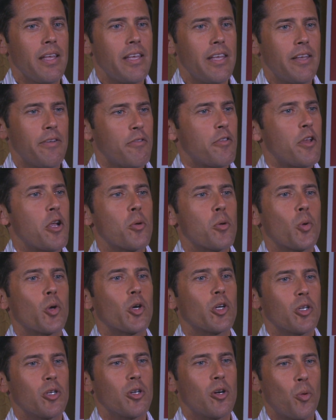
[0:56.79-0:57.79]
If there
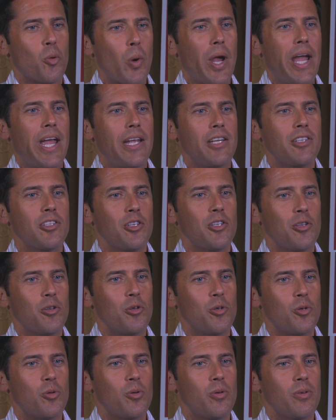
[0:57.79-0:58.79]
were a way
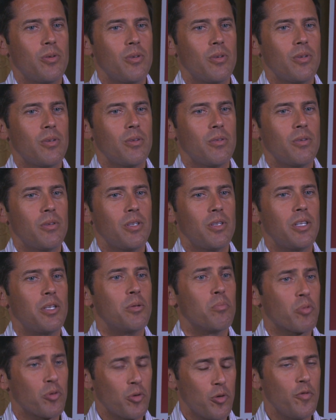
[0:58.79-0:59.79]
to
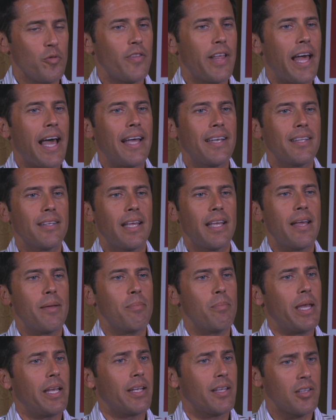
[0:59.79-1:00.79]
improve that
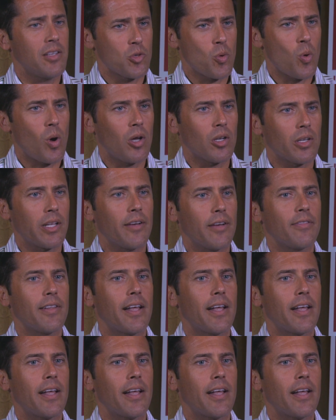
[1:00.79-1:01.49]
and make his quality of